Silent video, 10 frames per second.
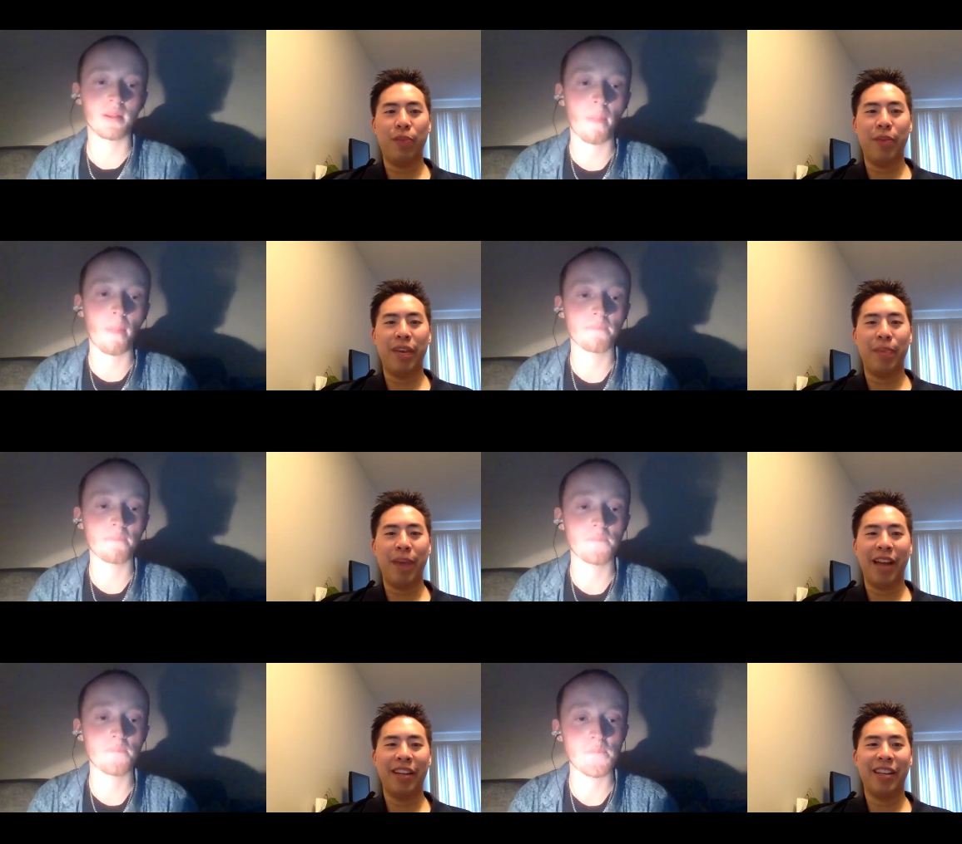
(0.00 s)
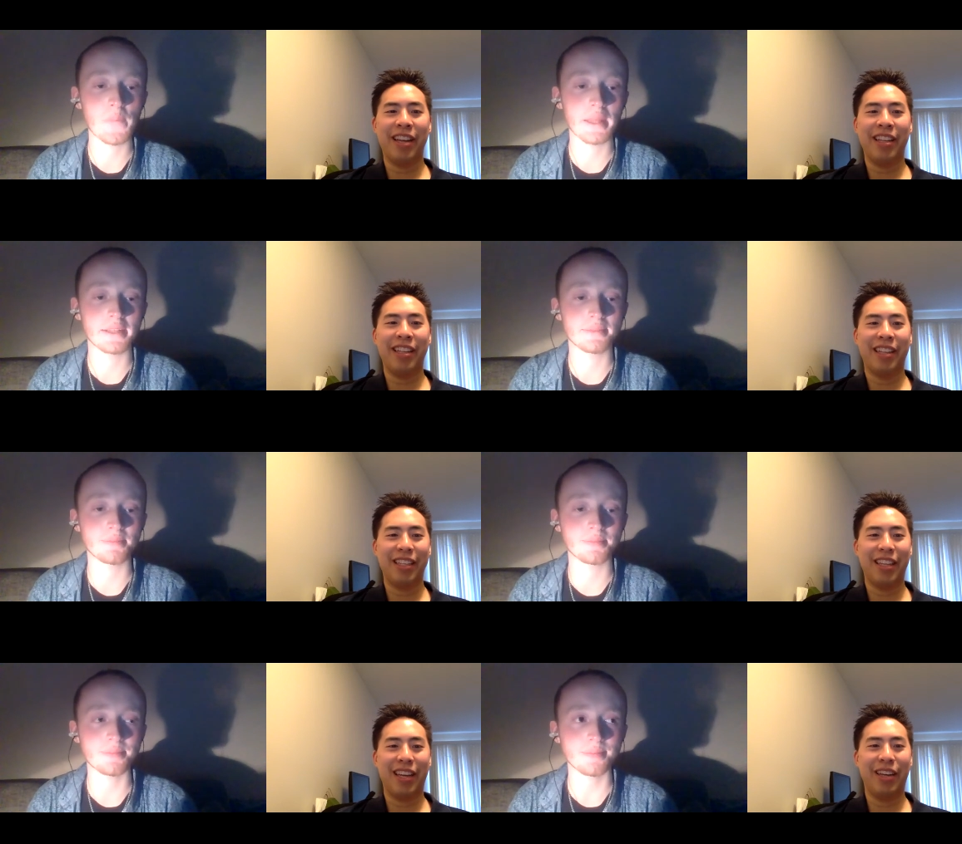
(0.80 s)
Speaker 1: being abandoned, then?
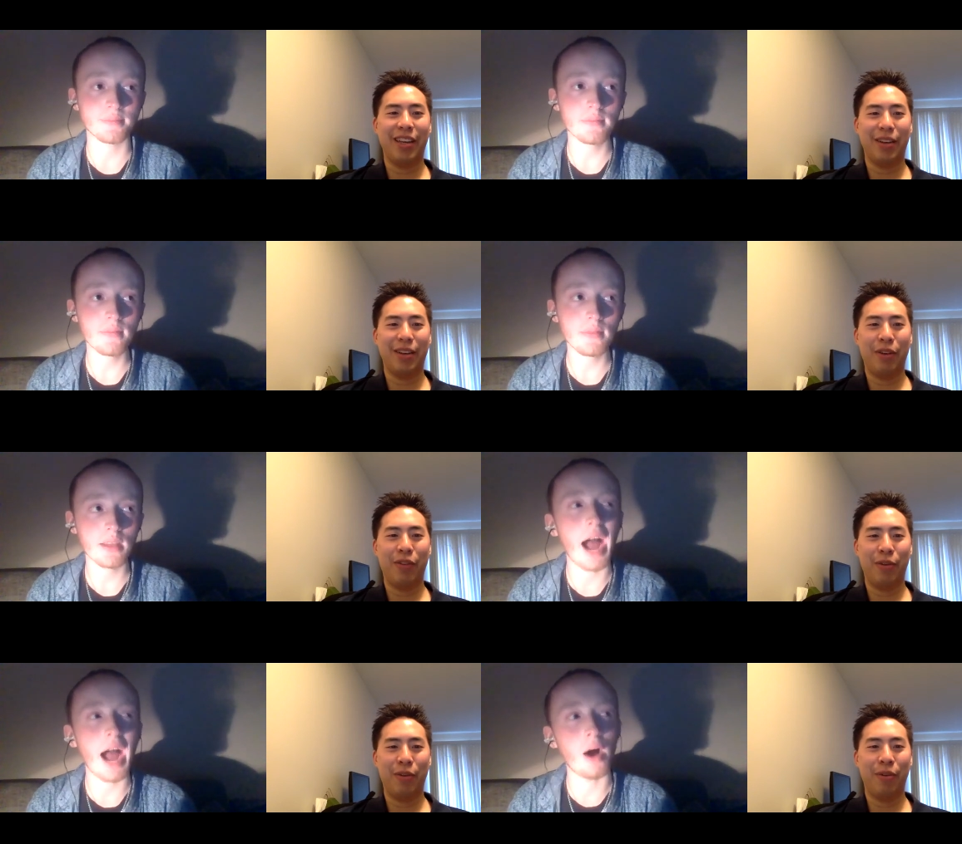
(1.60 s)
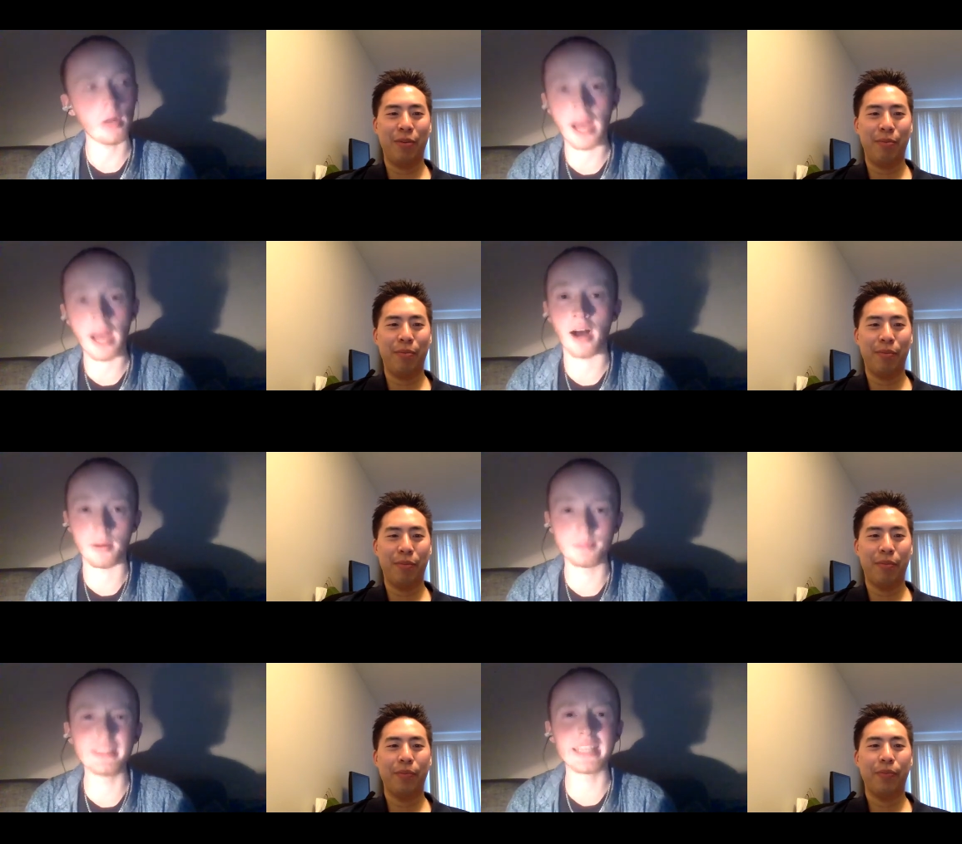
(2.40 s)
That's like one of your...
Speaker 2: Yeah,
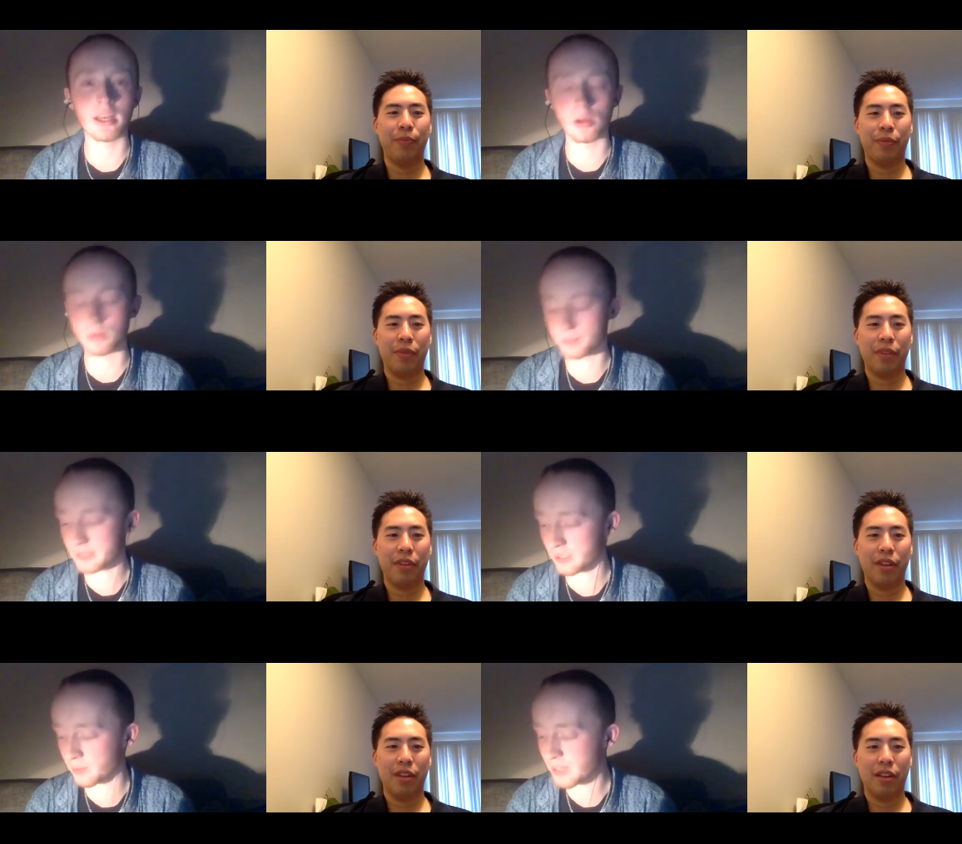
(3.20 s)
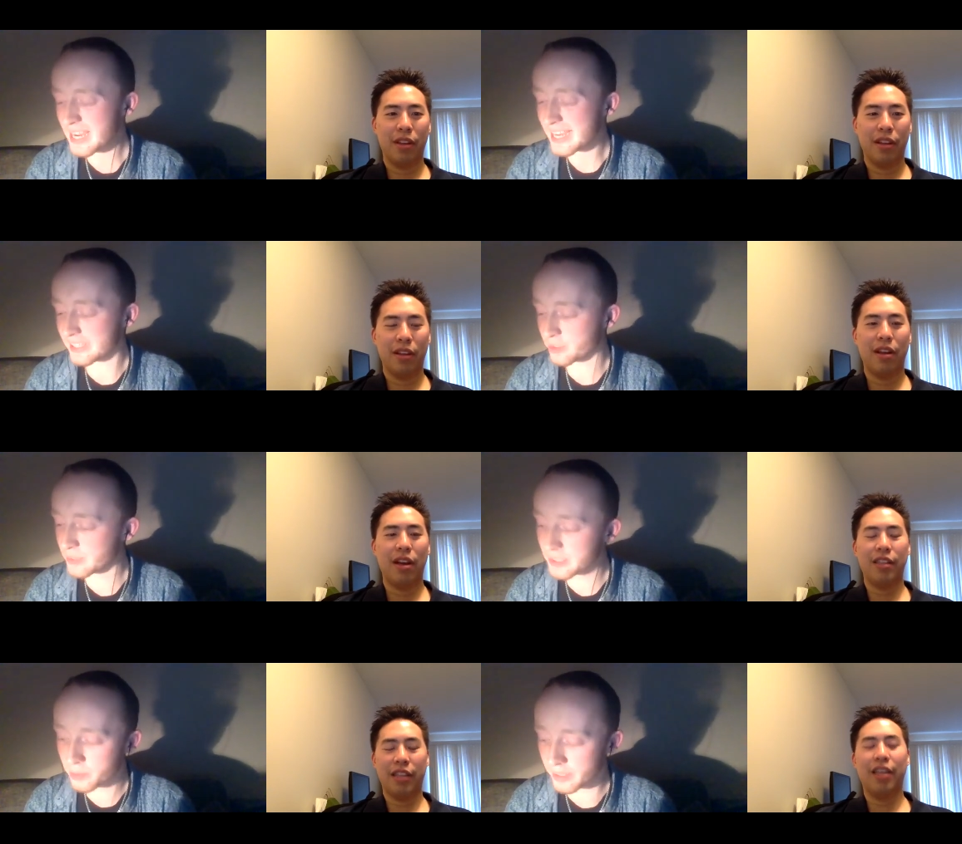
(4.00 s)
being alone. It's really
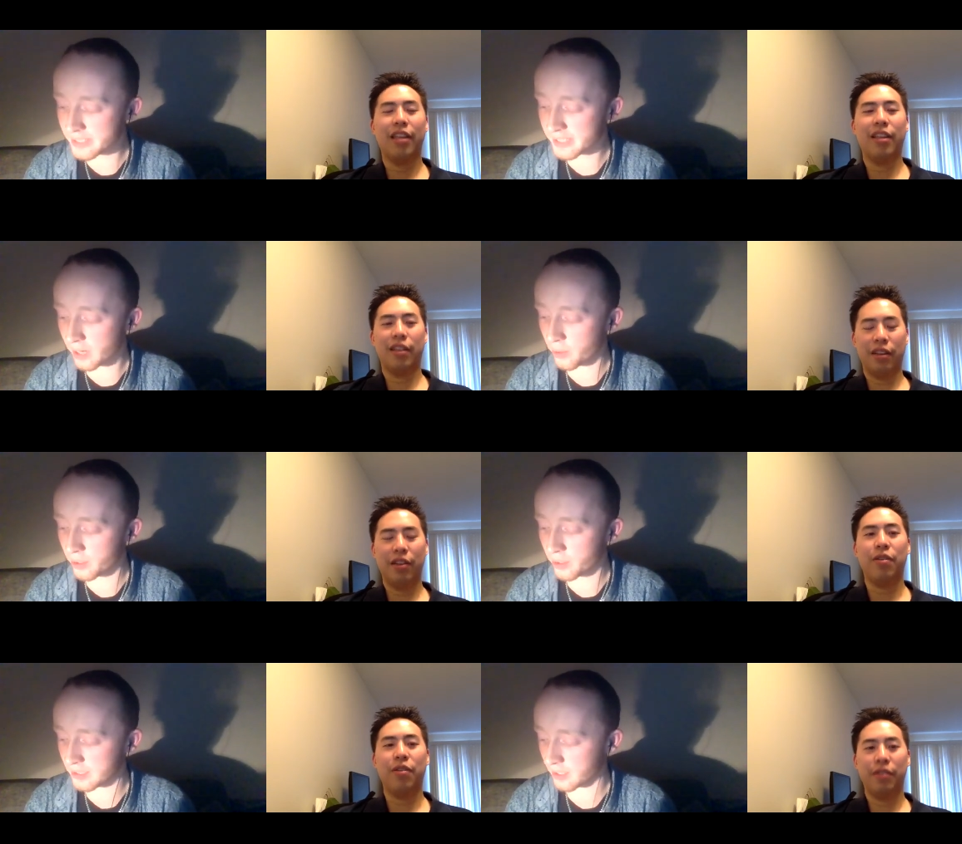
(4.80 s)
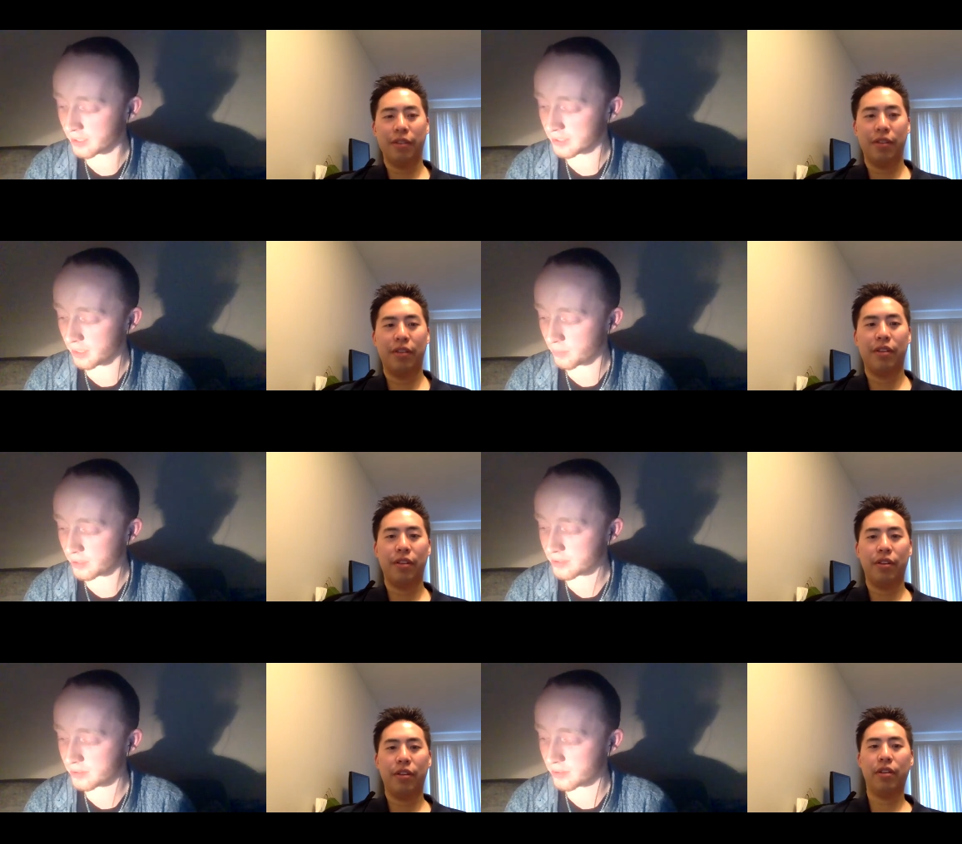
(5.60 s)
crazy. I heard Elon
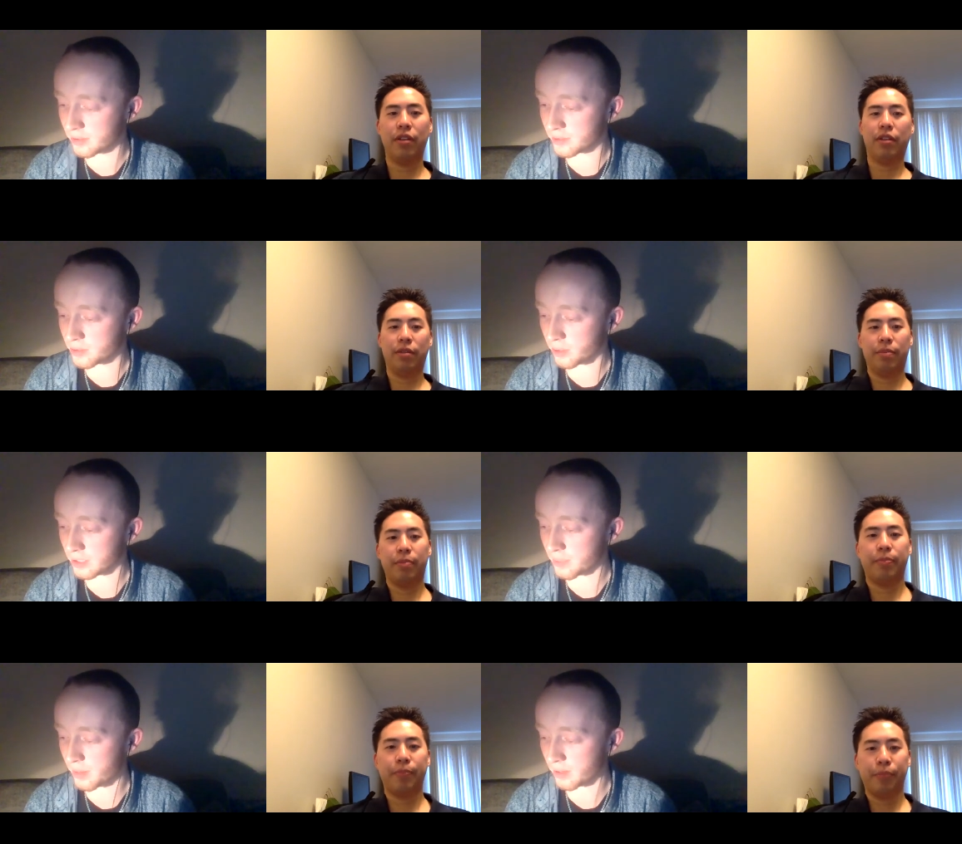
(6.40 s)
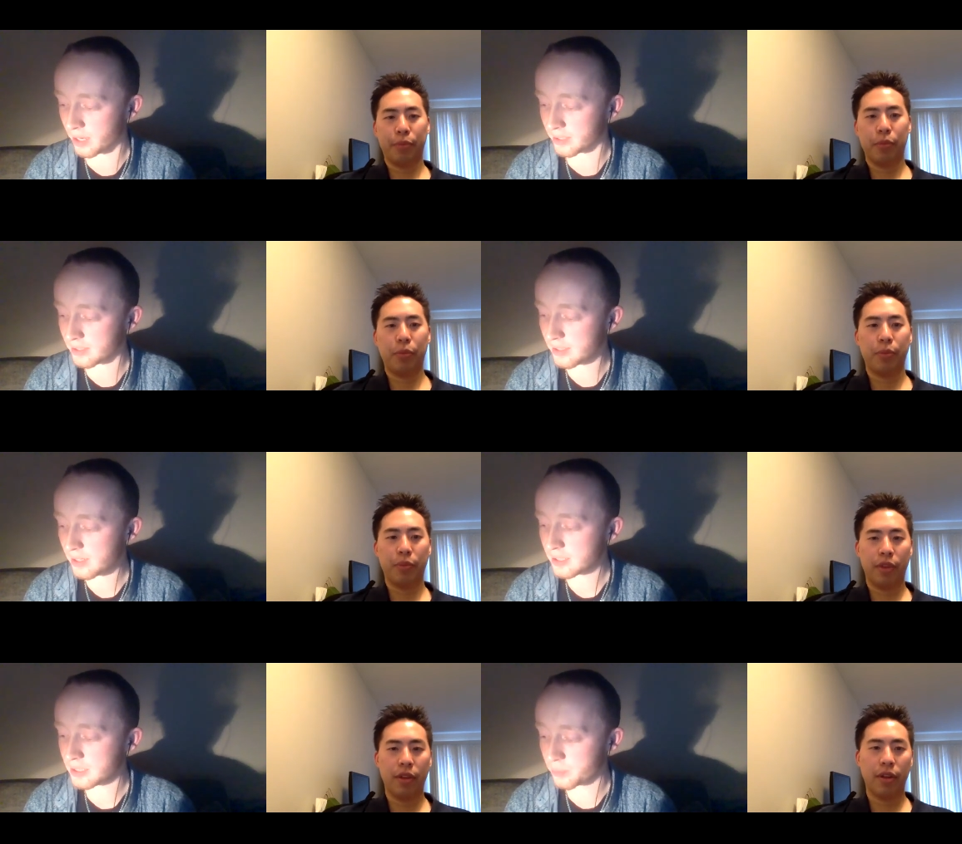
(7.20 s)
Musk talking about, like,
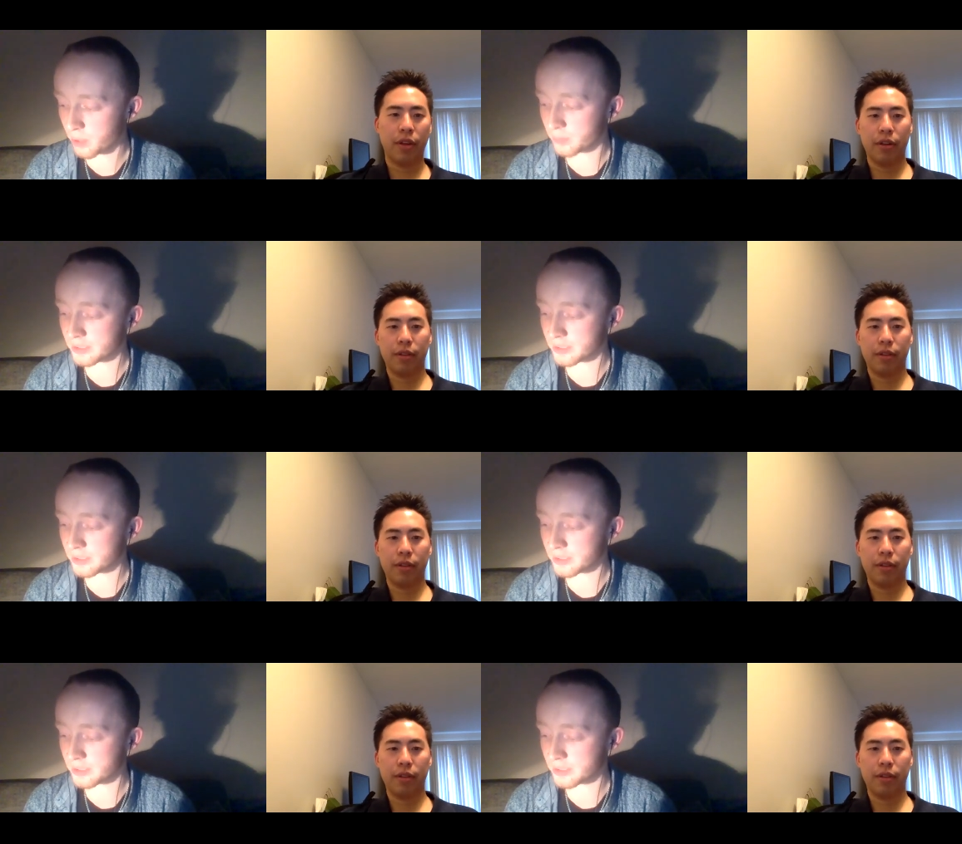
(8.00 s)
he promised